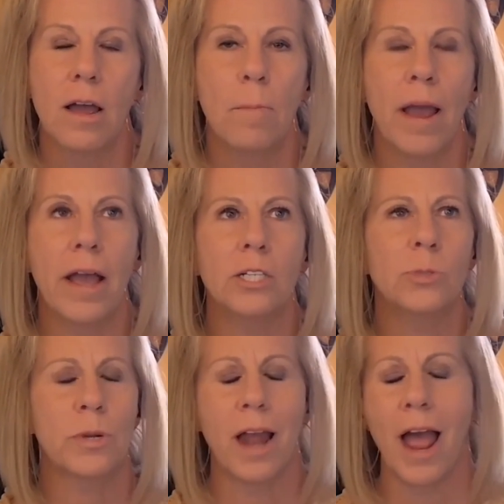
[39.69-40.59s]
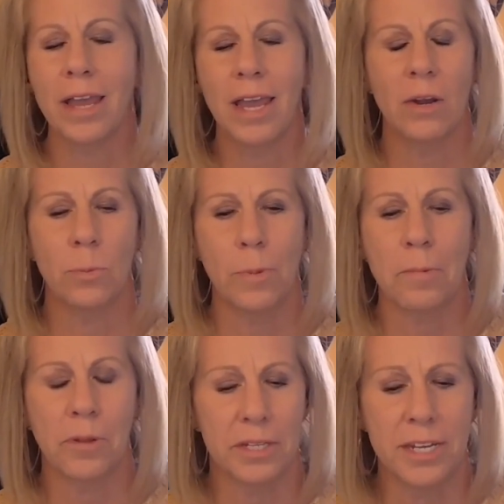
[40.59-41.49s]
My husband and I can't even
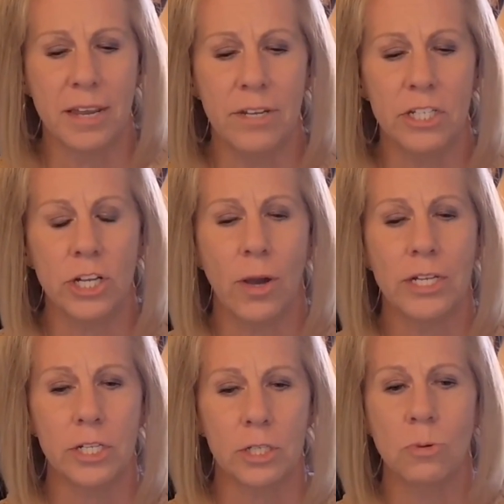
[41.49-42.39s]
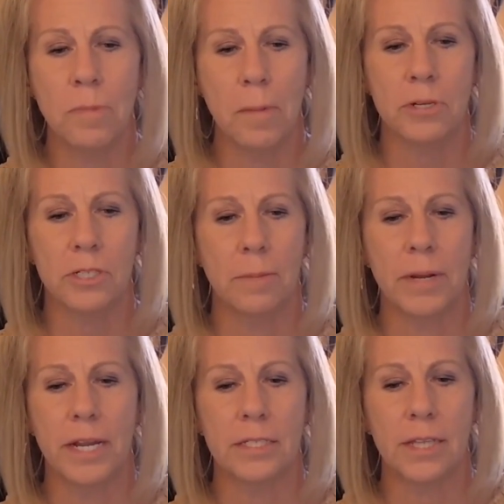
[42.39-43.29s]
remember the TV show. I just remember
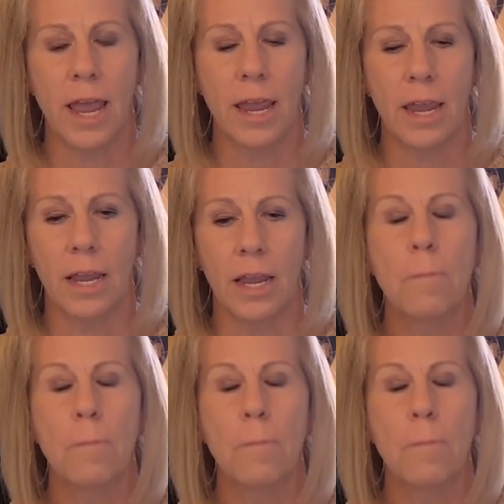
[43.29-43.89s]
somebody saying,